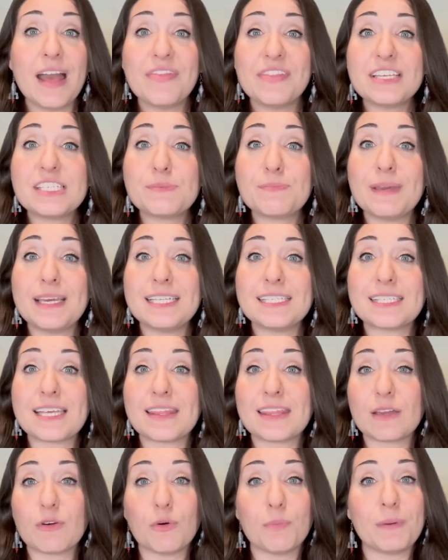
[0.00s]
This means
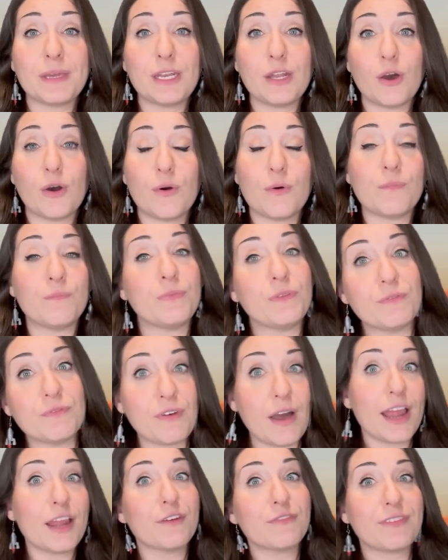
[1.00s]
that there will be no
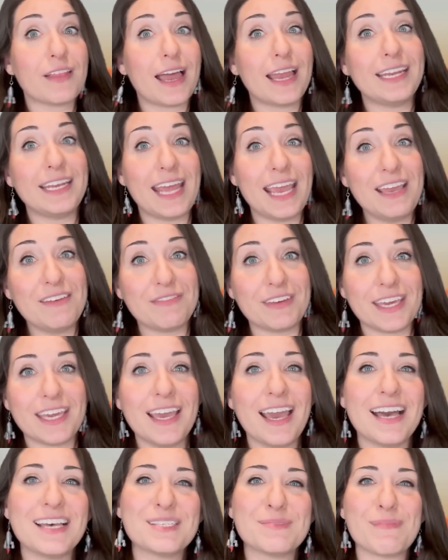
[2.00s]
Firefly
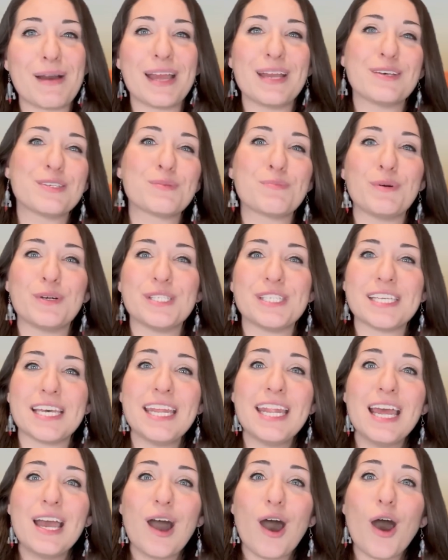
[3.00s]
Navy, as Miles puts
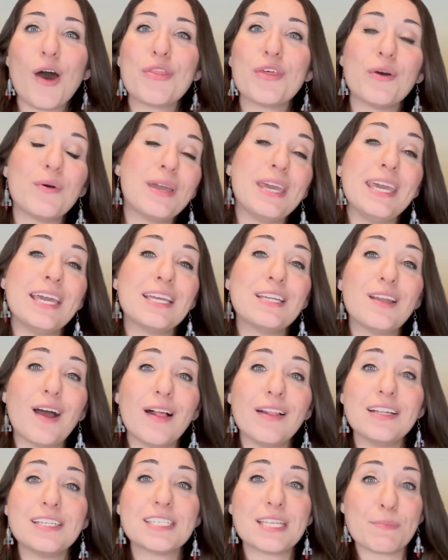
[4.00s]
it, although he
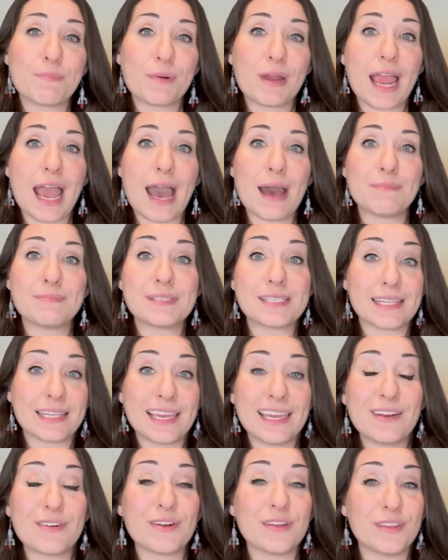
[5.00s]
acknowledged that perhaps
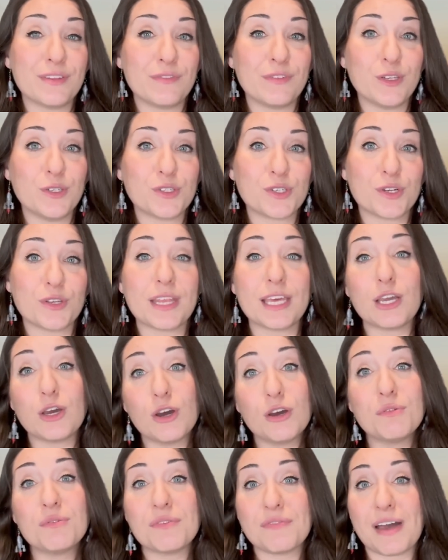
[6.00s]
later in the future they
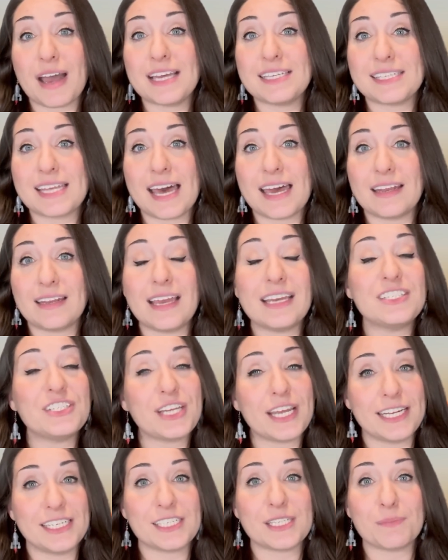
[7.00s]
could revise that and
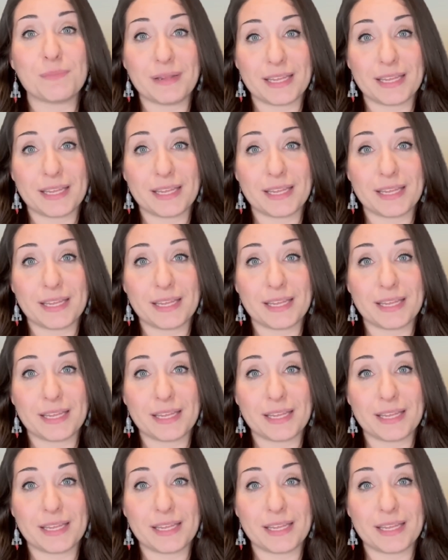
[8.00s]
change the